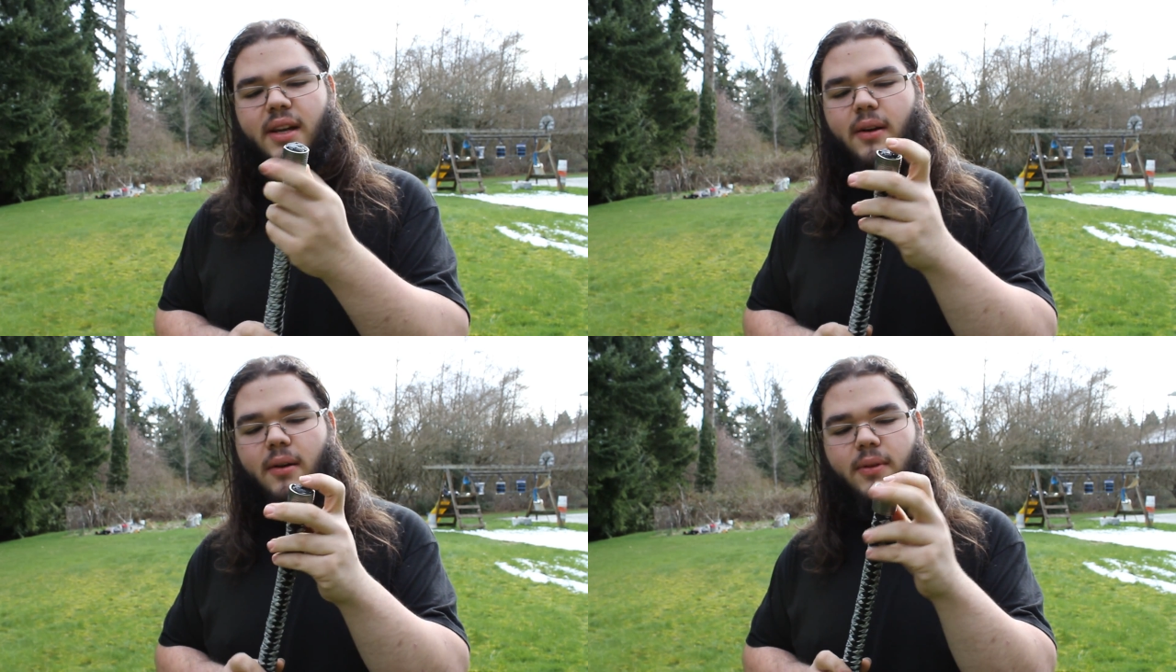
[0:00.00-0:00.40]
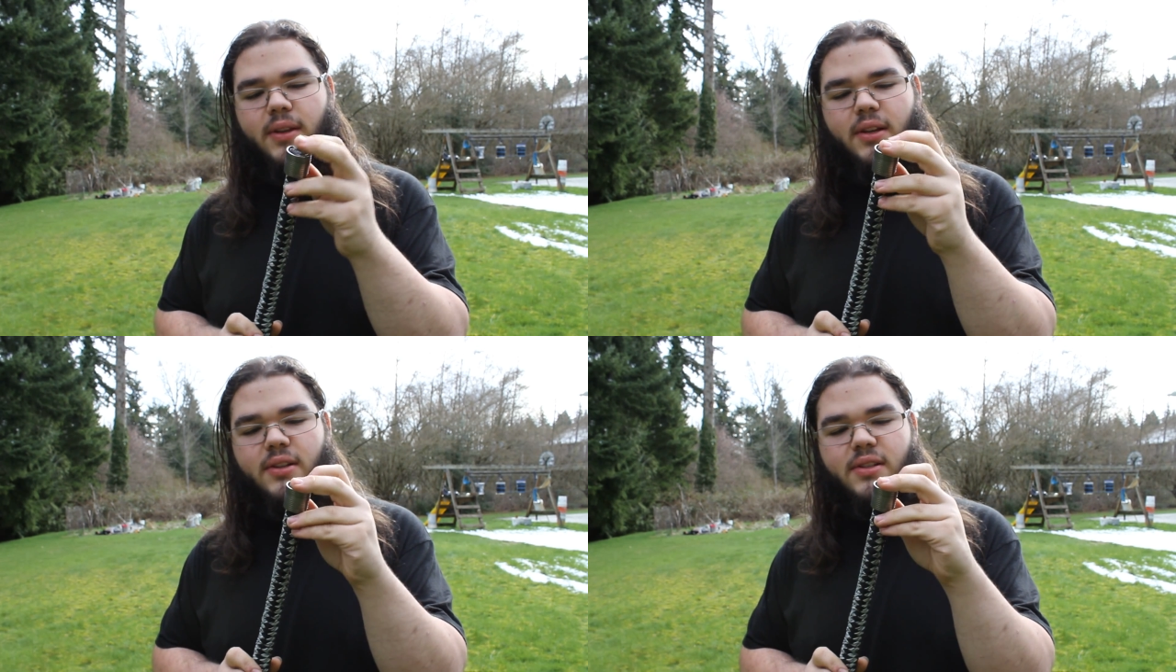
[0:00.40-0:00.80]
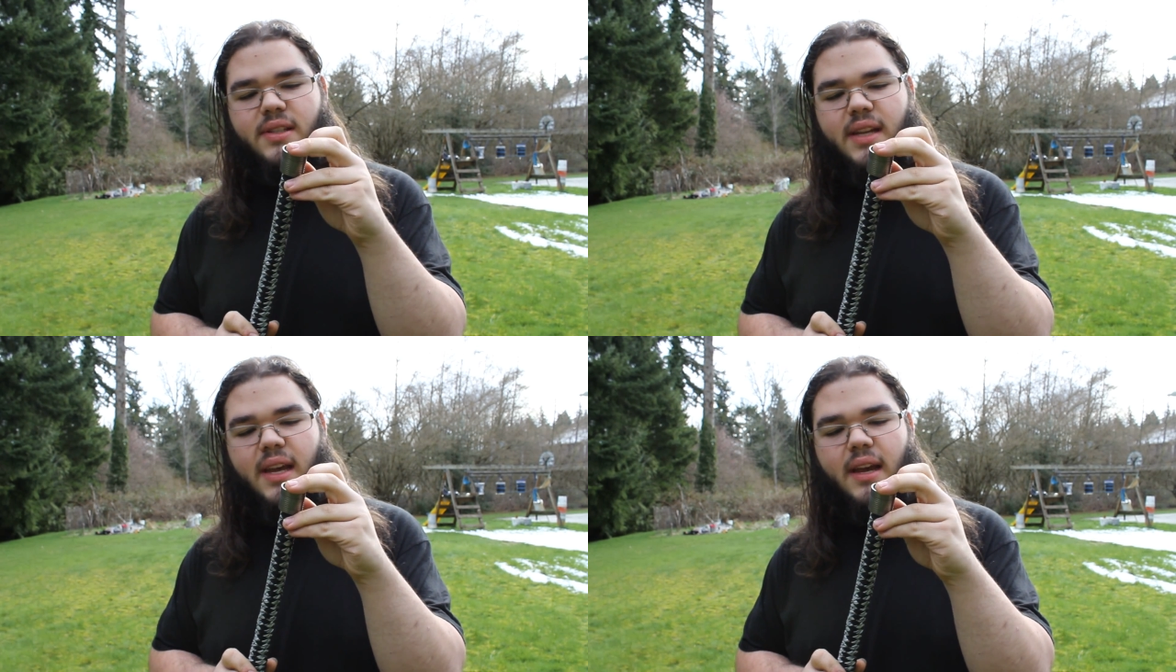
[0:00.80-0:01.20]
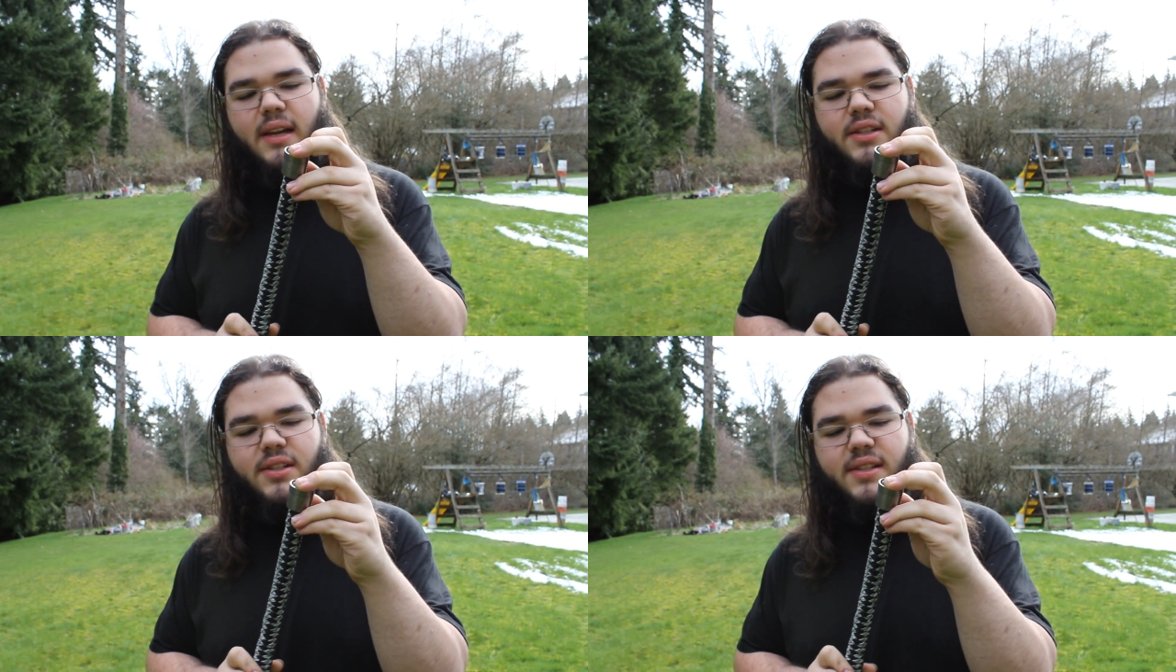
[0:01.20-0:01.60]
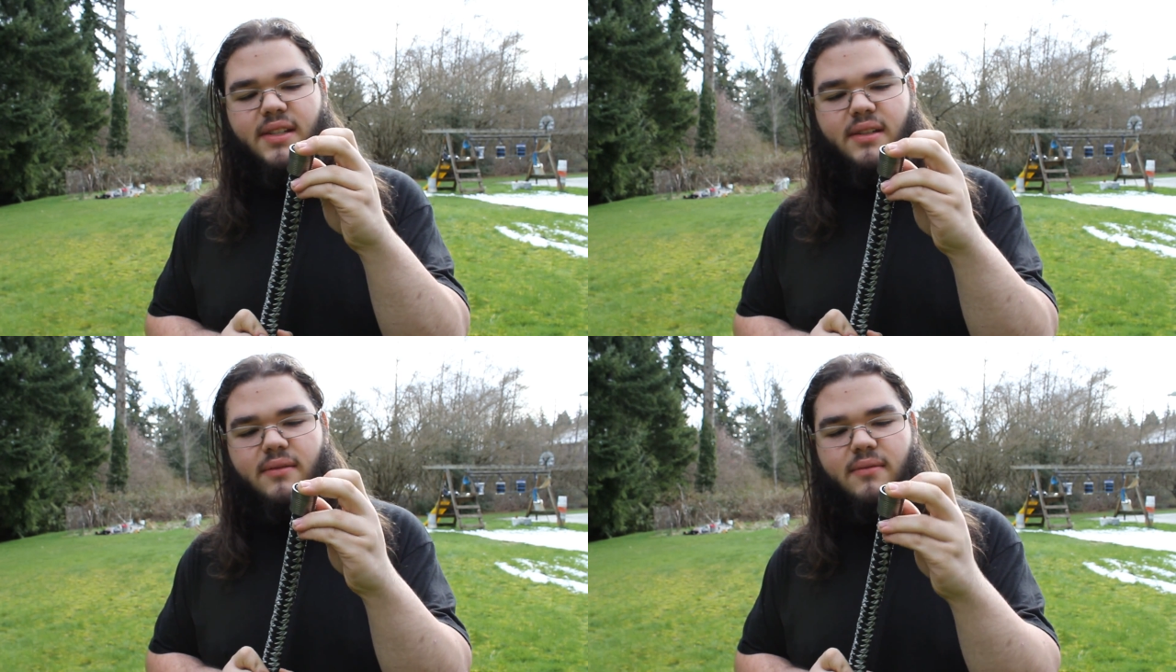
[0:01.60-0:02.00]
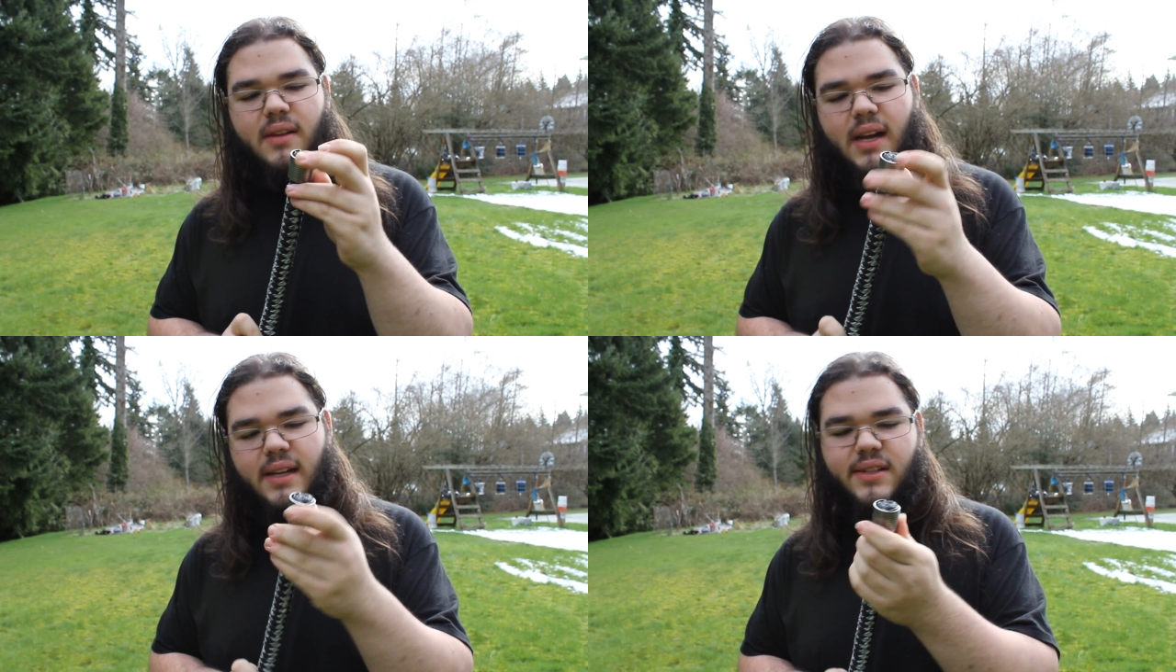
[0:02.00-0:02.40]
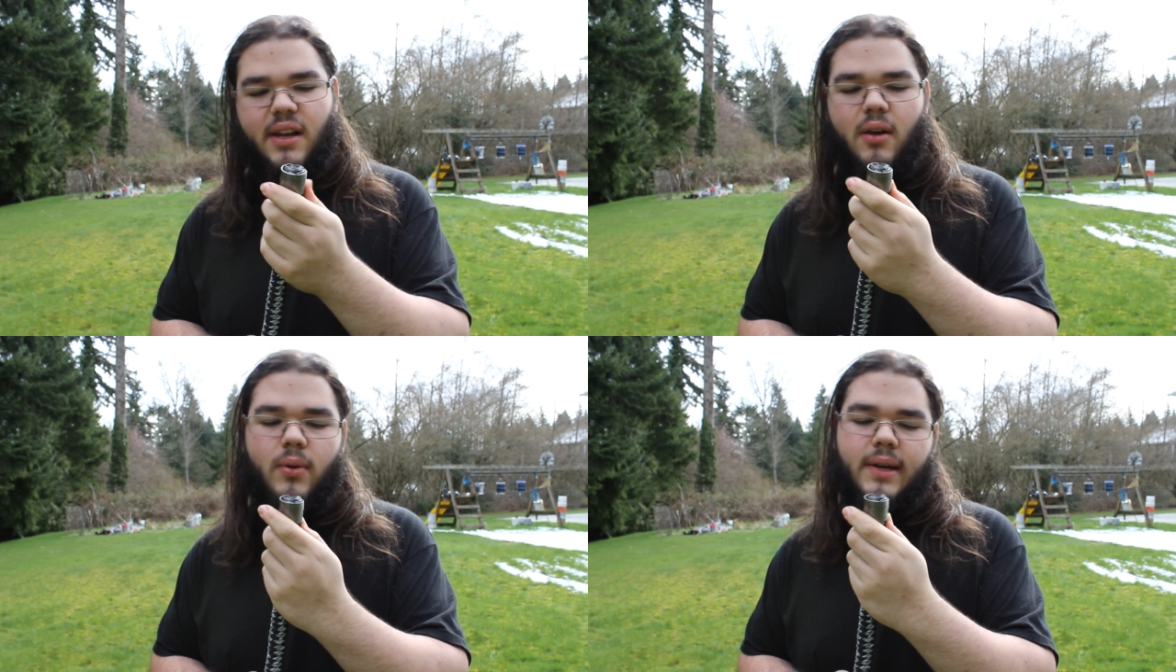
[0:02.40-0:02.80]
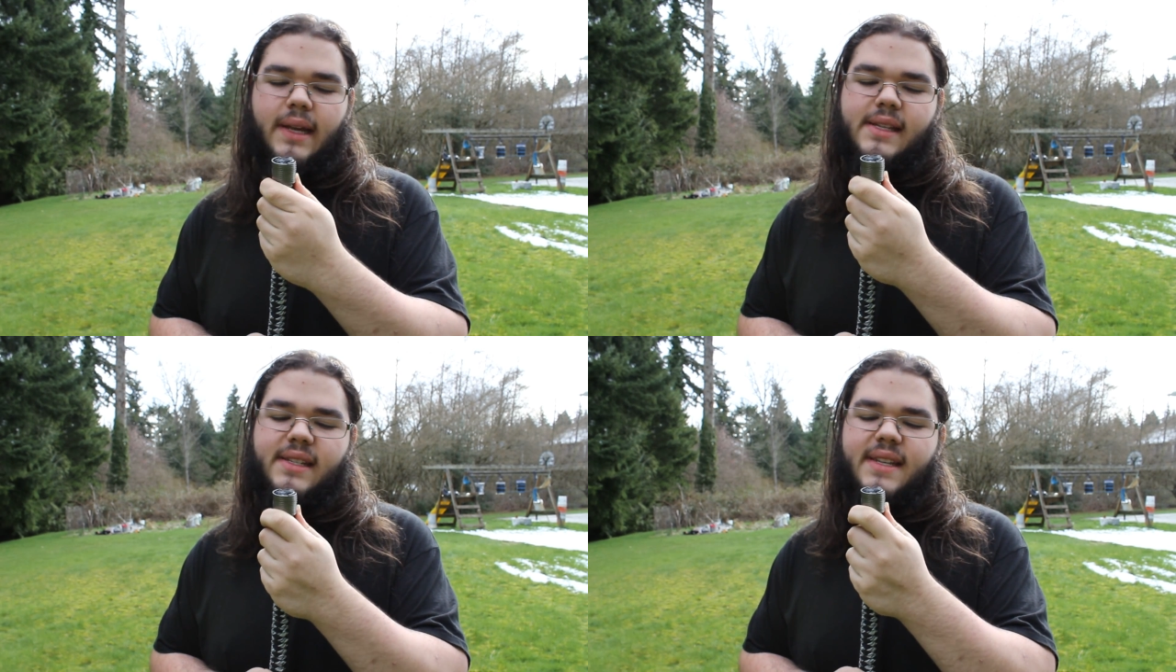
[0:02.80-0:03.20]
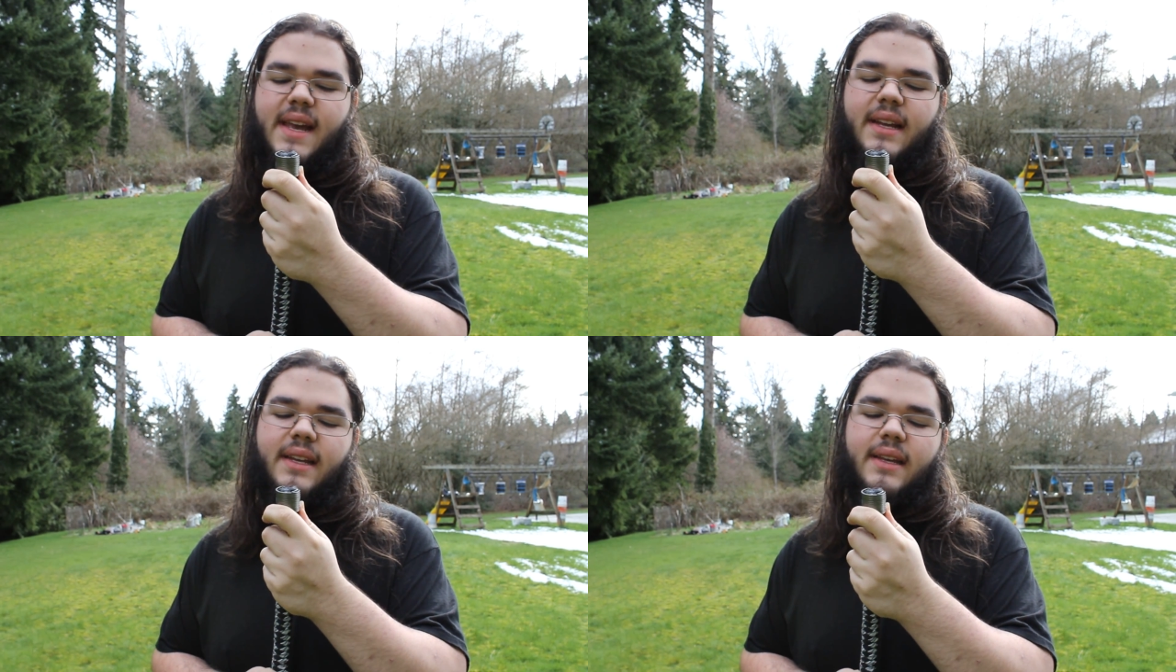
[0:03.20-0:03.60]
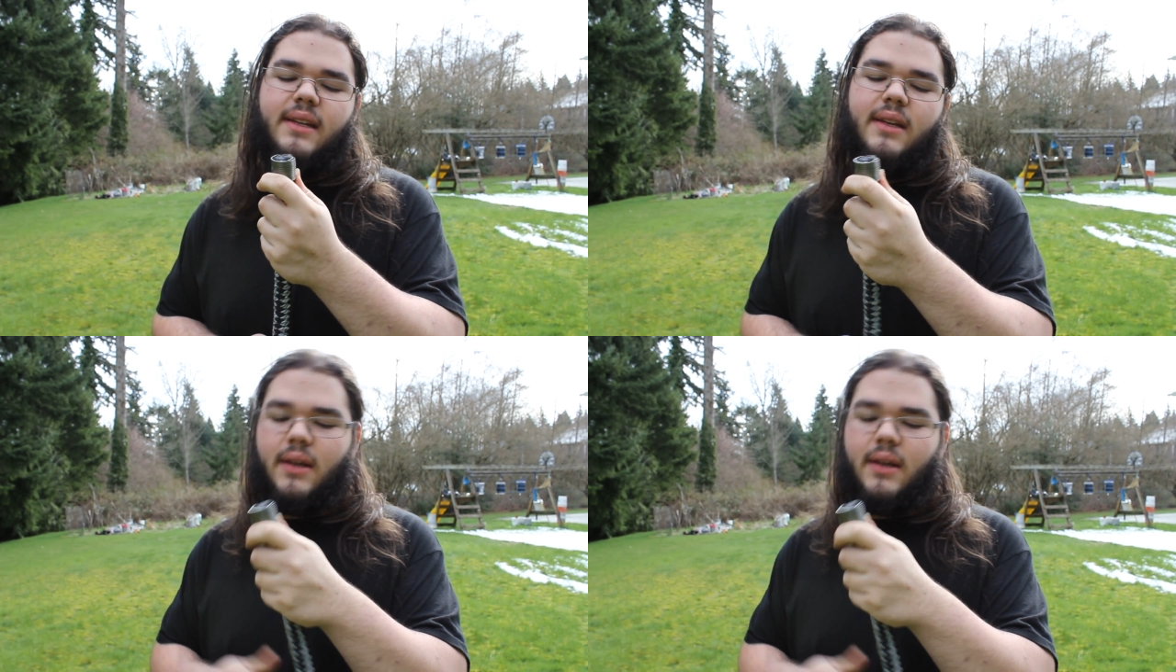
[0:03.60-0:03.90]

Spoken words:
I really couldn't say. I saw it one day and snagged it